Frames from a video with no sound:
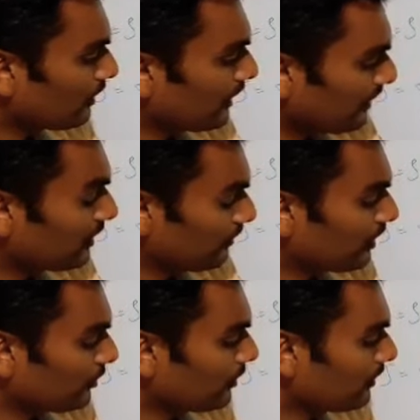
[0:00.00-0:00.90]
there is
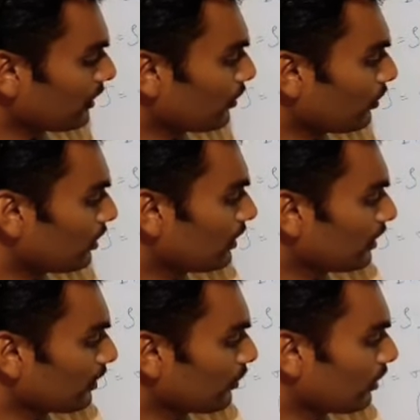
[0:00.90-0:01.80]
difference between the rho and
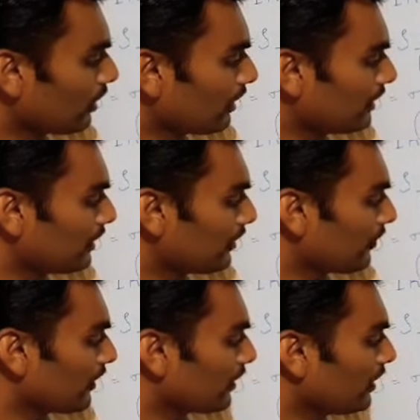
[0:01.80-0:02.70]
the rho naught here.
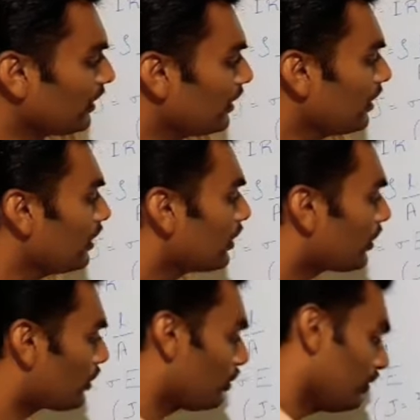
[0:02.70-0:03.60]
Okay.
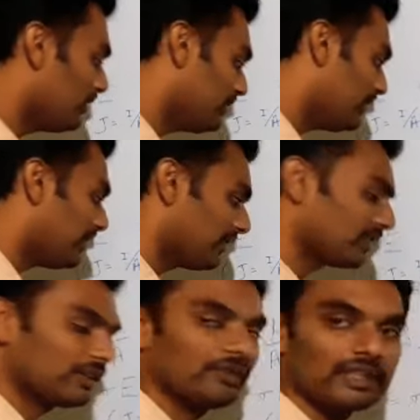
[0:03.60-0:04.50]
Rho is the
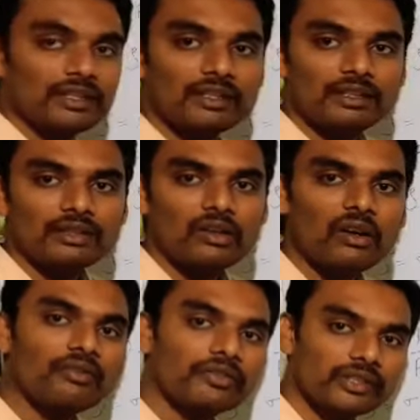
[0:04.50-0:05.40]
resistivity
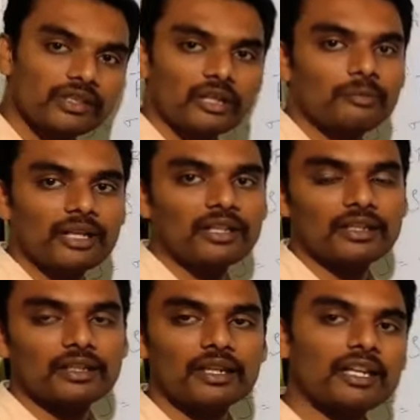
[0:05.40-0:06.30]
of certain
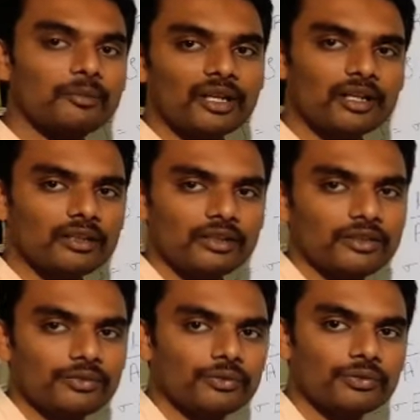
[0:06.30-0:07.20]
material, any material that
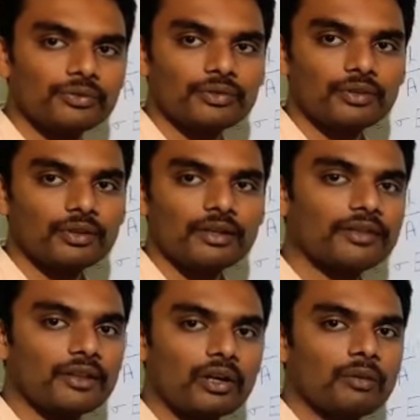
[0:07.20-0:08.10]
you choose, let's
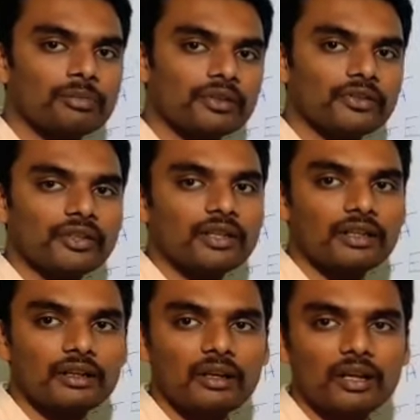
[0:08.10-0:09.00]
say copper,
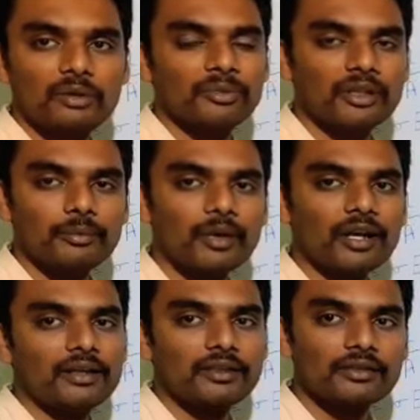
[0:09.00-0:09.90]
steel, aluminum,
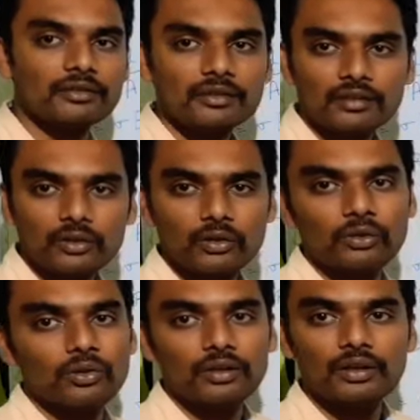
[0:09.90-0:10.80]
iron,
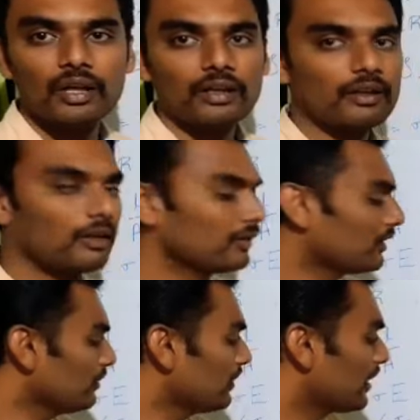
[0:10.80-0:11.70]
gold,
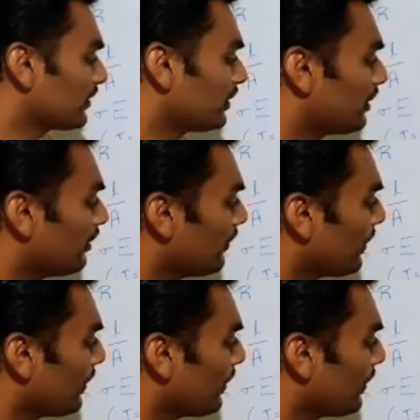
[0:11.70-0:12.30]
silver, etc.